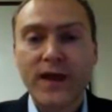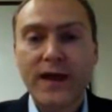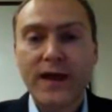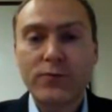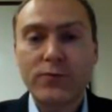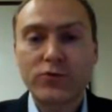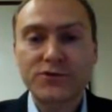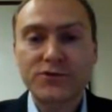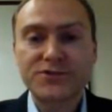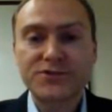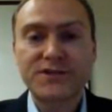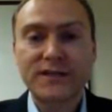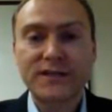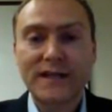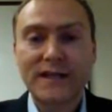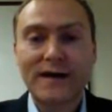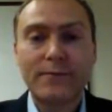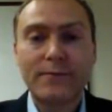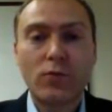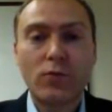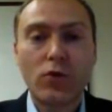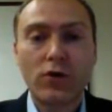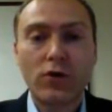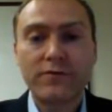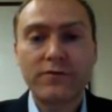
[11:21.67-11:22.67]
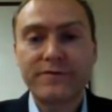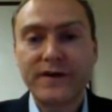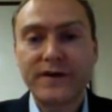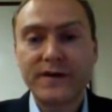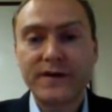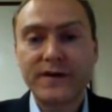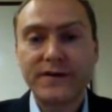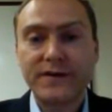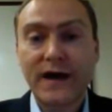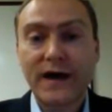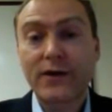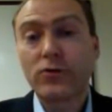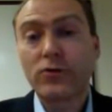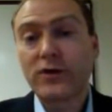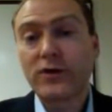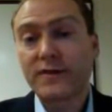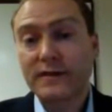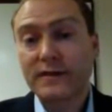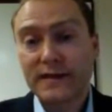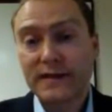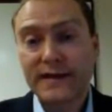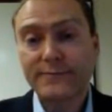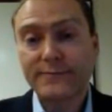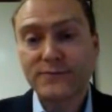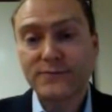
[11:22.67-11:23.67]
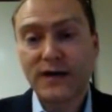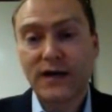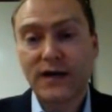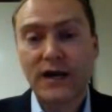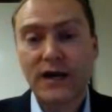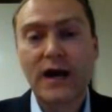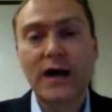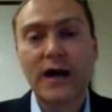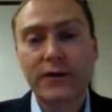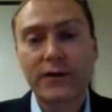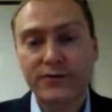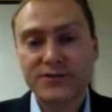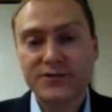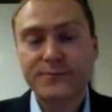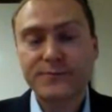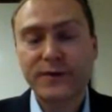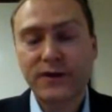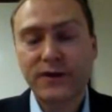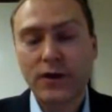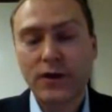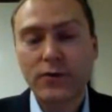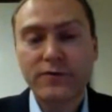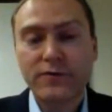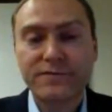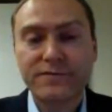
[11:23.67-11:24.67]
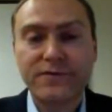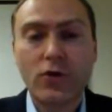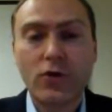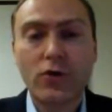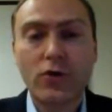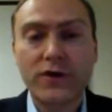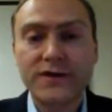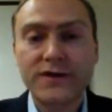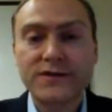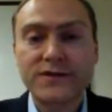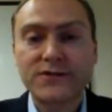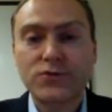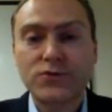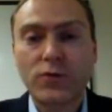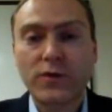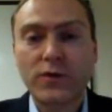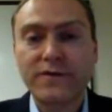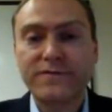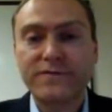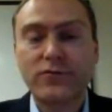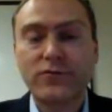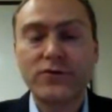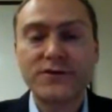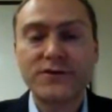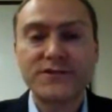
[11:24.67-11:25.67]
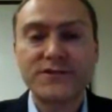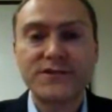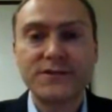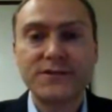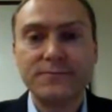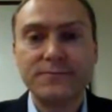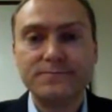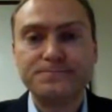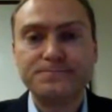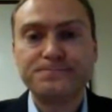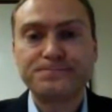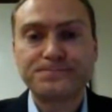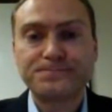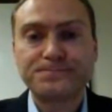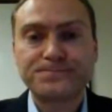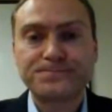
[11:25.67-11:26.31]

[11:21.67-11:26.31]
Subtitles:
and we'll see a lot more of it, not only in the lame duck Congress, but going forward into 2014.